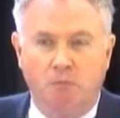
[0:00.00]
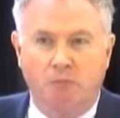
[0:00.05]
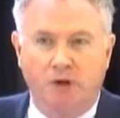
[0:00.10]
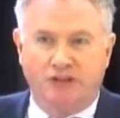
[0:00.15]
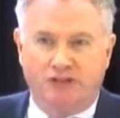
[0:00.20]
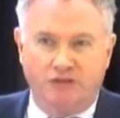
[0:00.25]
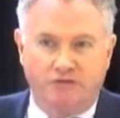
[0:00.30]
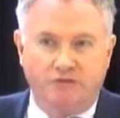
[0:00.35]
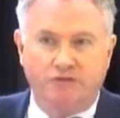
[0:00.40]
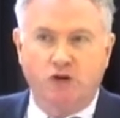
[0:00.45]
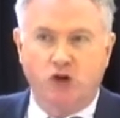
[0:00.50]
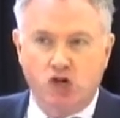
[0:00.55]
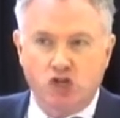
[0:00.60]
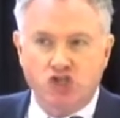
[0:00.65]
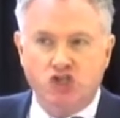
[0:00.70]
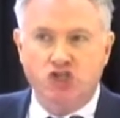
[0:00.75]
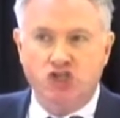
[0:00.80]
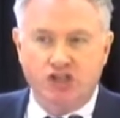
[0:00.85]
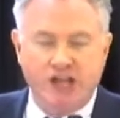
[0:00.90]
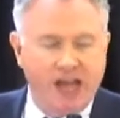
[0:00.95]
But the
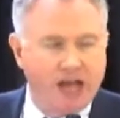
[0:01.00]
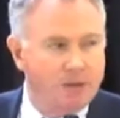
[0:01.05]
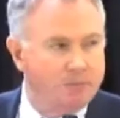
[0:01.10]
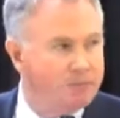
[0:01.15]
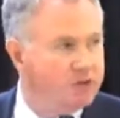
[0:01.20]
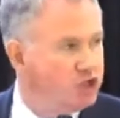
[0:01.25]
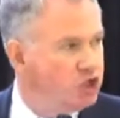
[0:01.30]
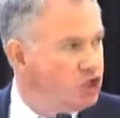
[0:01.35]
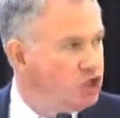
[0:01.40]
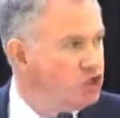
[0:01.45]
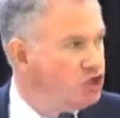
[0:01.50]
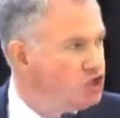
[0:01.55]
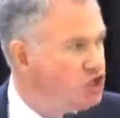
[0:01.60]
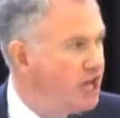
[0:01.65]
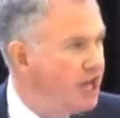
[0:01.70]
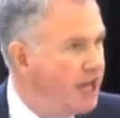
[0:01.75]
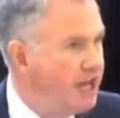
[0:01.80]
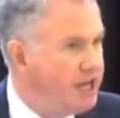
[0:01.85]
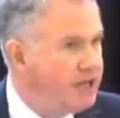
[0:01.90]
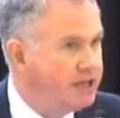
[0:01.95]
first step you
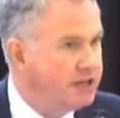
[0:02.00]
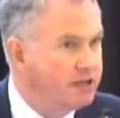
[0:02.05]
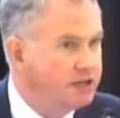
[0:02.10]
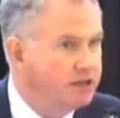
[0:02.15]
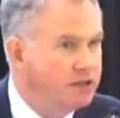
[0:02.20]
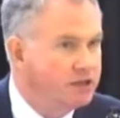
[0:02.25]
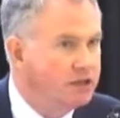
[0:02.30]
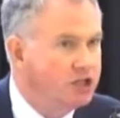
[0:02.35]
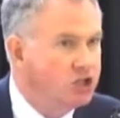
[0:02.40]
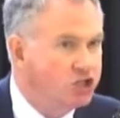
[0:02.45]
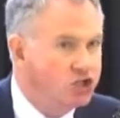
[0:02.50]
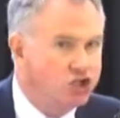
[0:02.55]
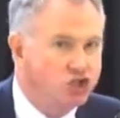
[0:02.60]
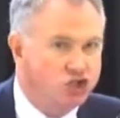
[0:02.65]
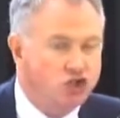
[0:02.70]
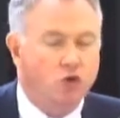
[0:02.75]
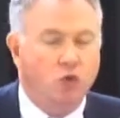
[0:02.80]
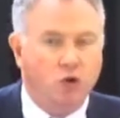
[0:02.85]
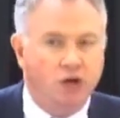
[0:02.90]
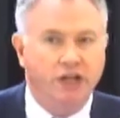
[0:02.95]
take to
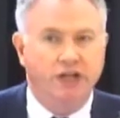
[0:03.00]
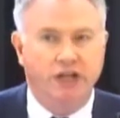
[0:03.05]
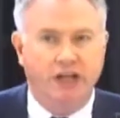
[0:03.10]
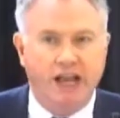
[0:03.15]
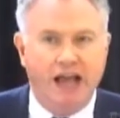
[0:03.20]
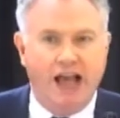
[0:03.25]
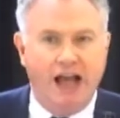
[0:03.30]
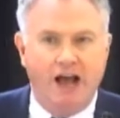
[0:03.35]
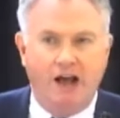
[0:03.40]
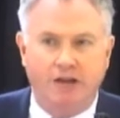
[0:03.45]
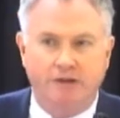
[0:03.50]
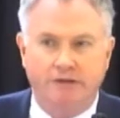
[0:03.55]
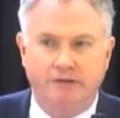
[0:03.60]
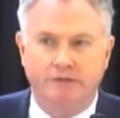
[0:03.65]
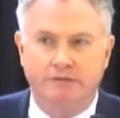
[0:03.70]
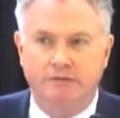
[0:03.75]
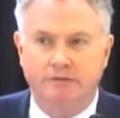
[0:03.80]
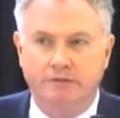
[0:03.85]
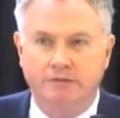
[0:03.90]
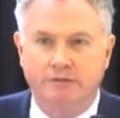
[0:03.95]
sorting it out
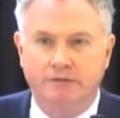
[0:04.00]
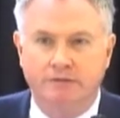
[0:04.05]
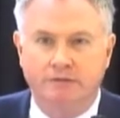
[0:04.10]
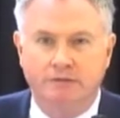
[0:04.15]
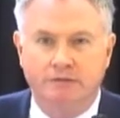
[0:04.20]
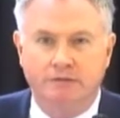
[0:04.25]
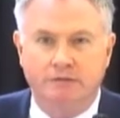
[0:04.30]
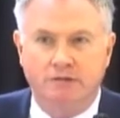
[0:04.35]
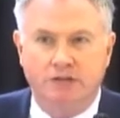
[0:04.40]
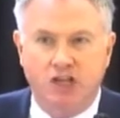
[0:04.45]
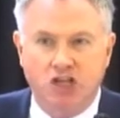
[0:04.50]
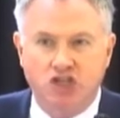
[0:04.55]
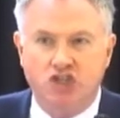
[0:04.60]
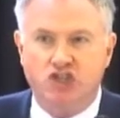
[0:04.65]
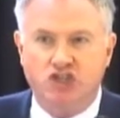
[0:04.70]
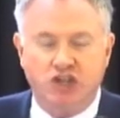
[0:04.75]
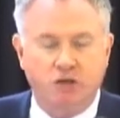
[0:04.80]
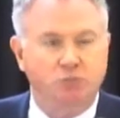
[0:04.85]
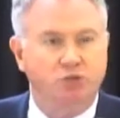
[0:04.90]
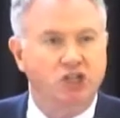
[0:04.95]
is
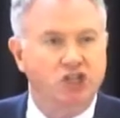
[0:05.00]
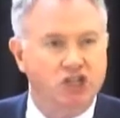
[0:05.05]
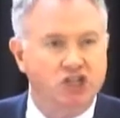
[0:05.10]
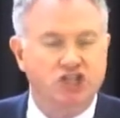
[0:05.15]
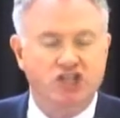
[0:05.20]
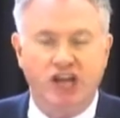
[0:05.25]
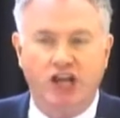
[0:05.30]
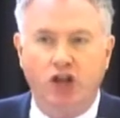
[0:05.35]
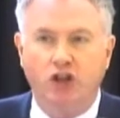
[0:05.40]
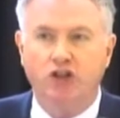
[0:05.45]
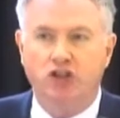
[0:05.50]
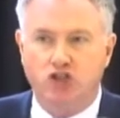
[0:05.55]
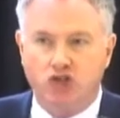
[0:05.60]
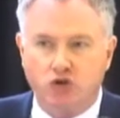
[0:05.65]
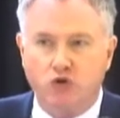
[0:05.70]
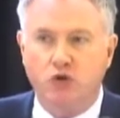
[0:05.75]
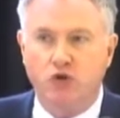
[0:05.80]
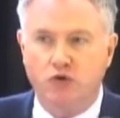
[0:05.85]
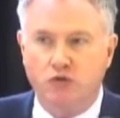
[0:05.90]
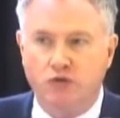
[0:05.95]
simply to tell the
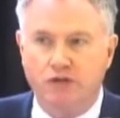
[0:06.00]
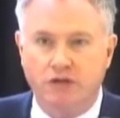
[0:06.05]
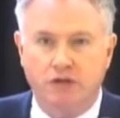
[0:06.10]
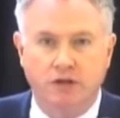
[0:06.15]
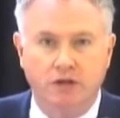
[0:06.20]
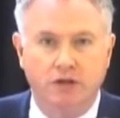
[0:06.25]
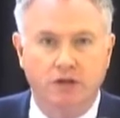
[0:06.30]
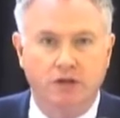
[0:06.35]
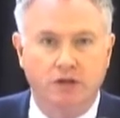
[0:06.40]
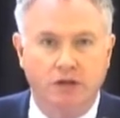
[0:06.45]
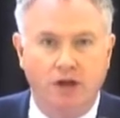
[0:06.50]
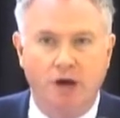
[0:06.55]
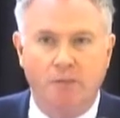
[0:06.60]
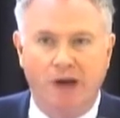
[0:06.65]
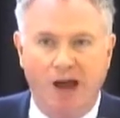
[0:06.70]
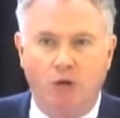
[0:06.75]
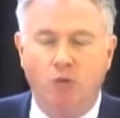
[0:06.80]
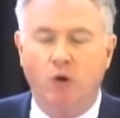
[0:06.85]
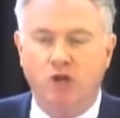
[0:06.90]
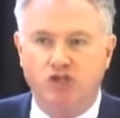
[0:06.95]
truth
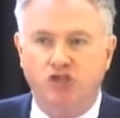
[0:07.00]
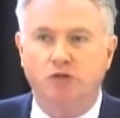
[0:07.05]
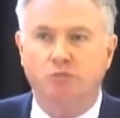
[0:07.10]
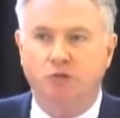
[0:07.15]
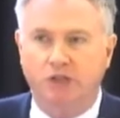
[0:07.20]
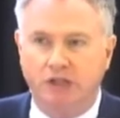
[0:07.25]
about what you